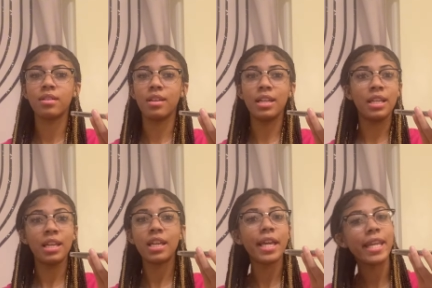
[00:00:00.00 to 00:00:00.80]
It's
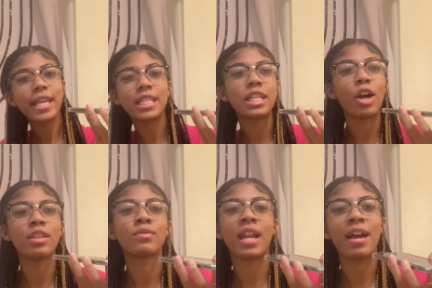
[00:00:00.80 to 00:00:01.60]
it, it is. He's the
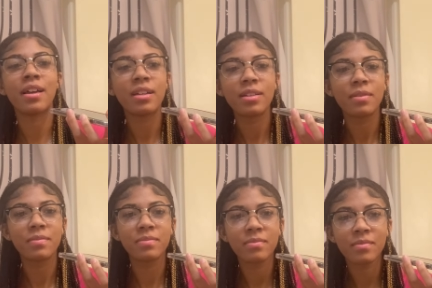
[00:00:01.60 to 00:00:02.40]
only and one. I'm not
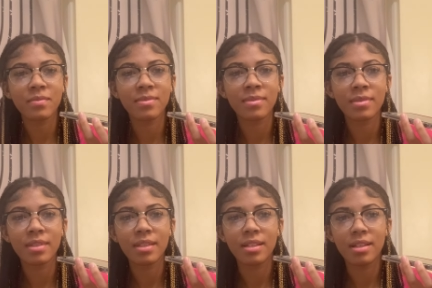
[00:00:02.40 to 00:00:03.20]
playing stepmama for
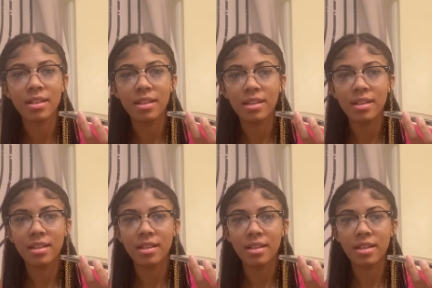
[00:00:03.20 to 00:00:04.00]
no
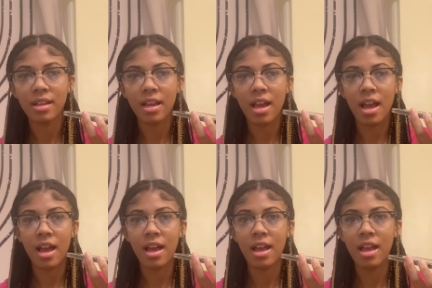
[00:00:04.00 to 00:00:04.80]
children.
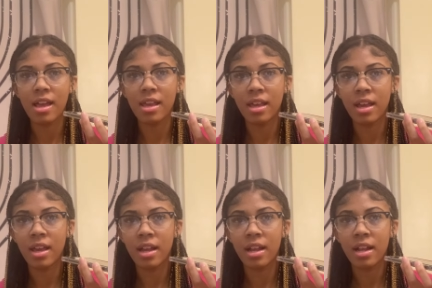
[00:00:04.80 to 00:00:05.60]
So you need
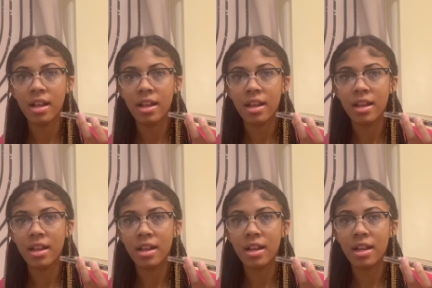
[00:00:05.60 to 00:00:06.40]
to, you need to take care
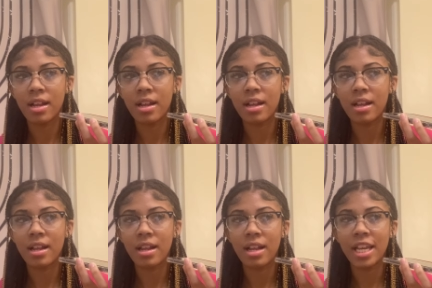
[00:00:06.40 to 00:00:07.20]
of that. You need to
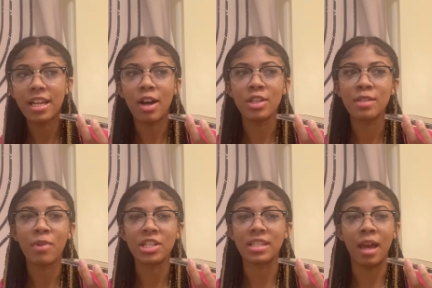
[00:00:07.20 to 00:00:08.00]
handle that. He the only
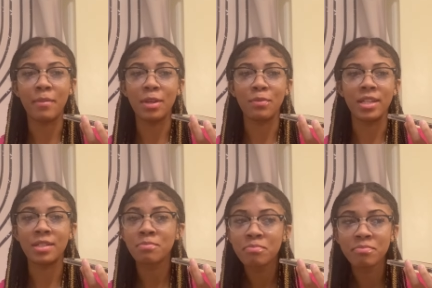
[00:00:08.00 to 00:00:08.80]
person I've been
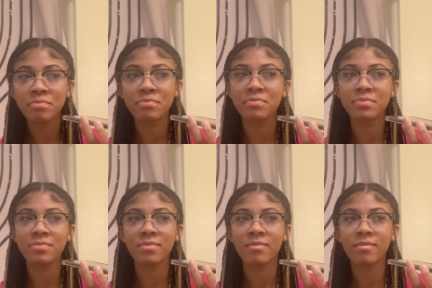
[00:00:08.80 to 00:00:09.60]
with. He's, he's not.